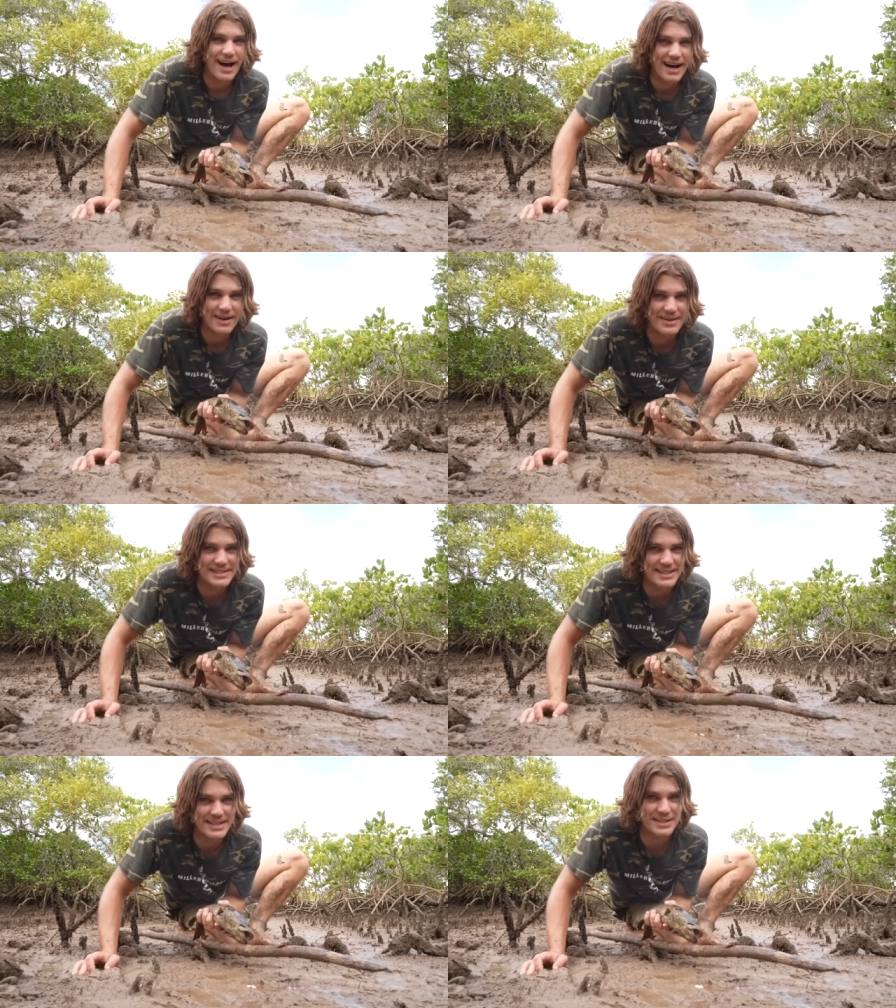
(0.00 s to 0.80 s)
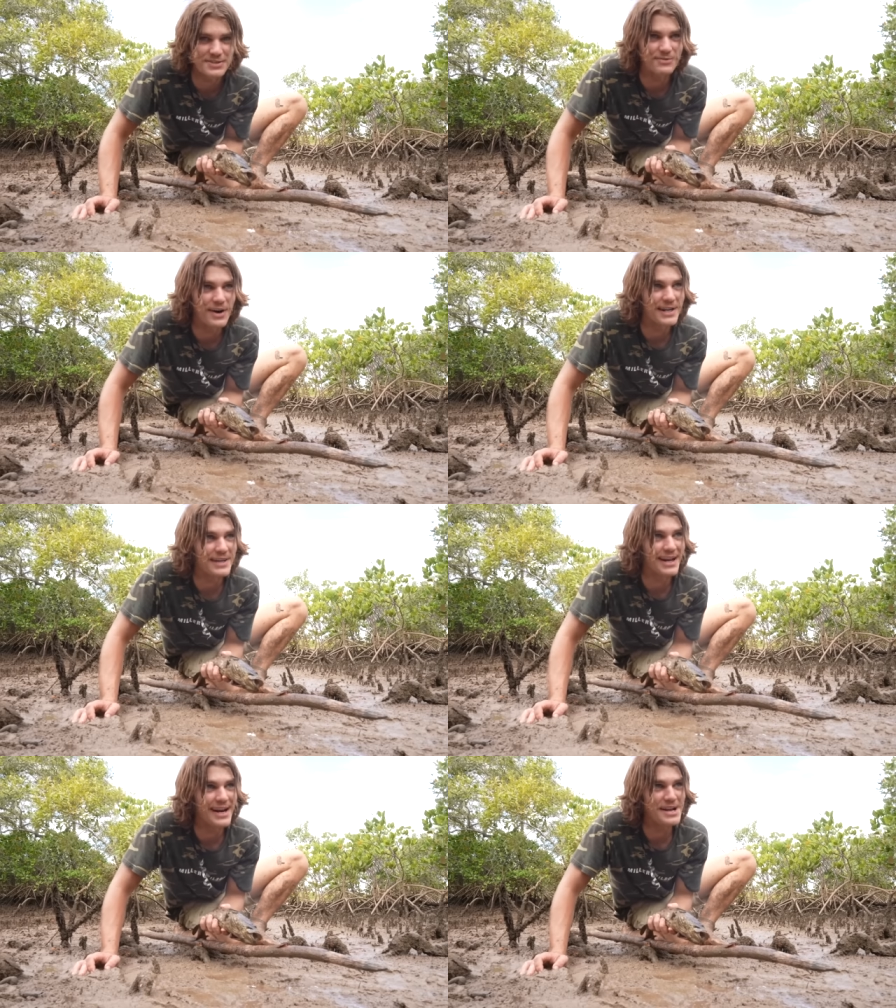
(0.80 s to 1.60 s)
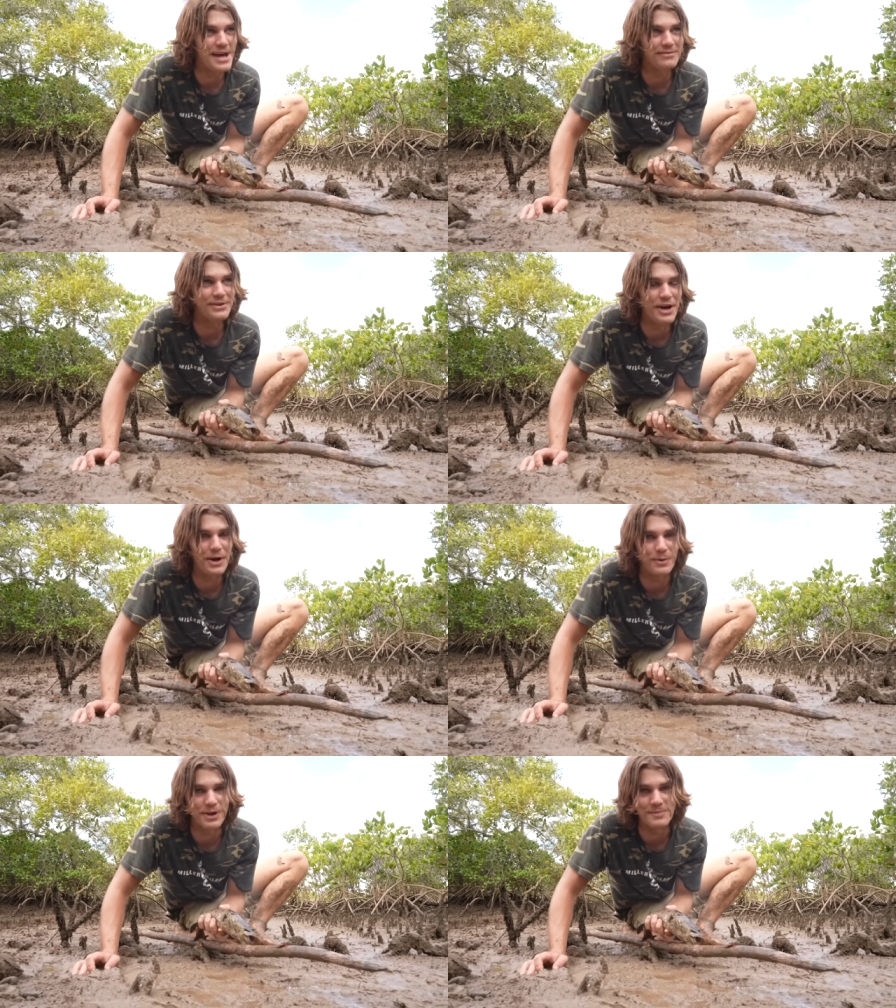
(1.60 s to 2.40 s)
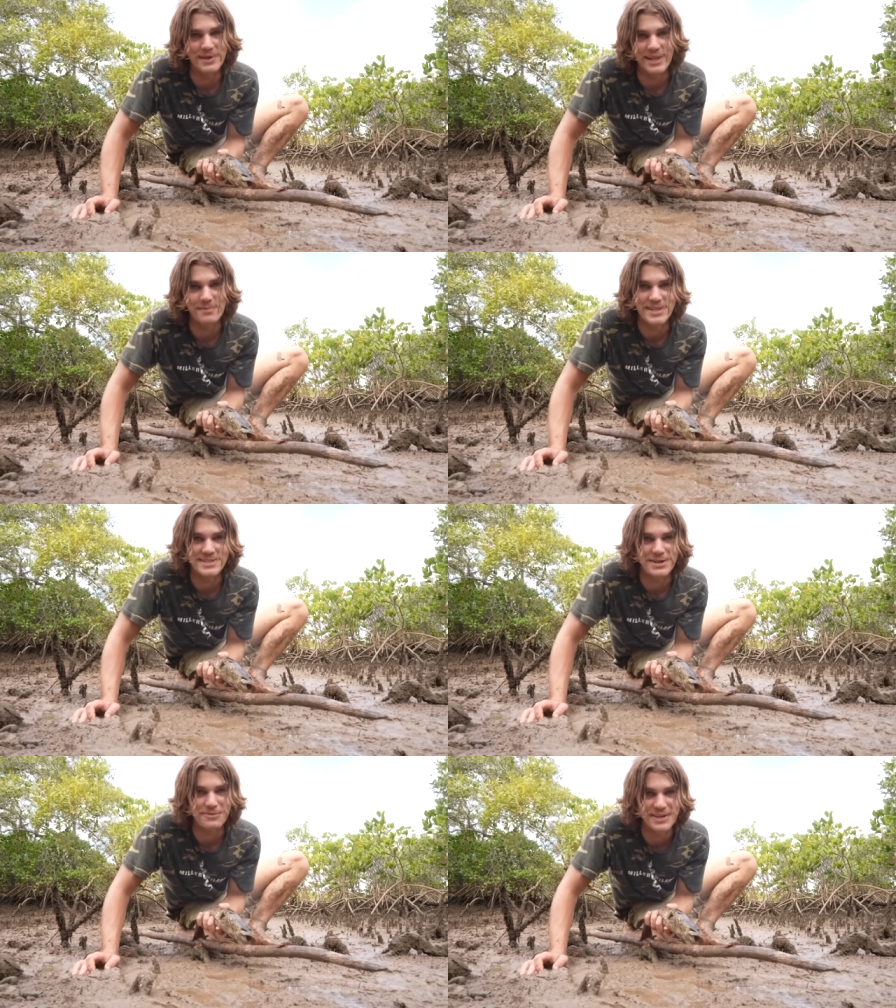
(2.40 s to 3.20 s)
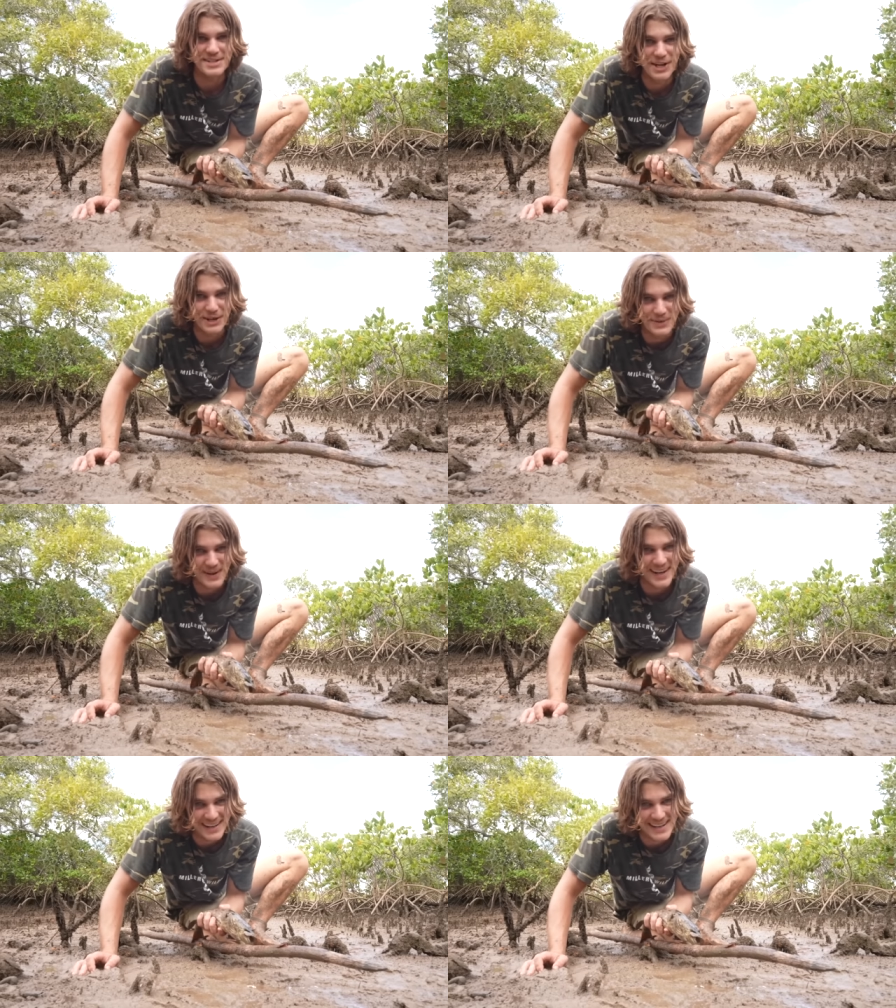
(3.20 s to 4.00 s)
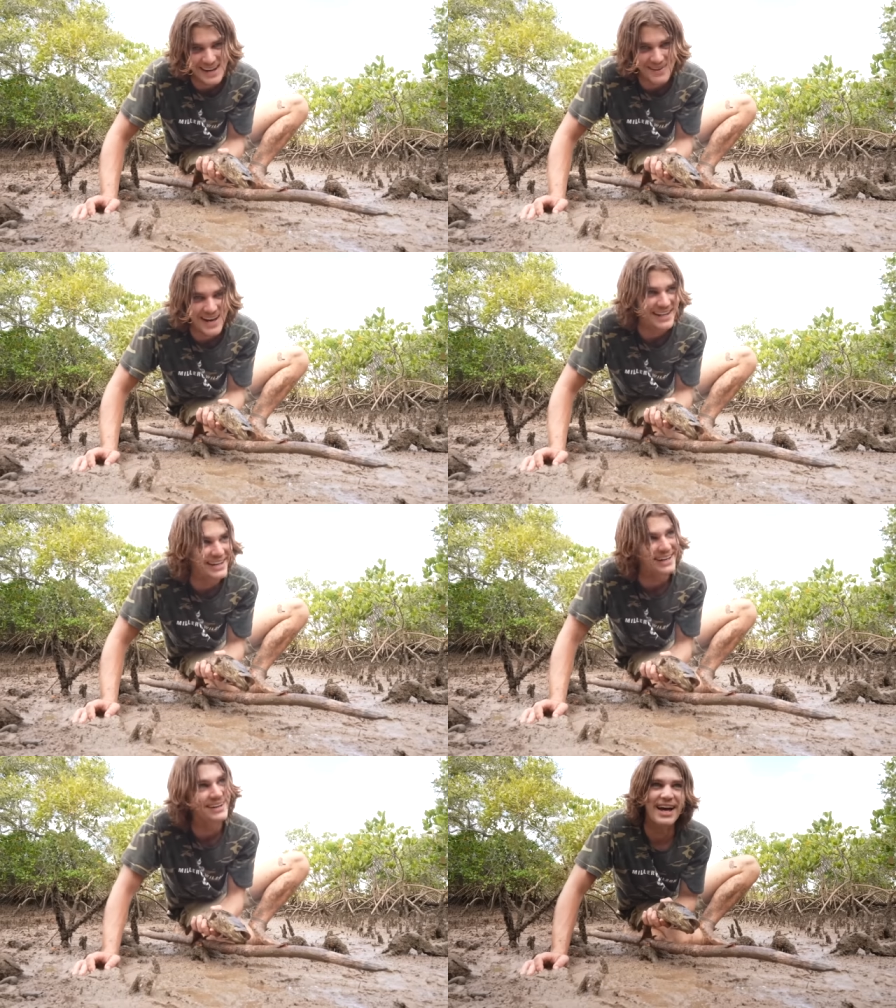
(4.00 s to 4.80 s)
I always think it's funny that I never know what I'm getting myself into when I come out here.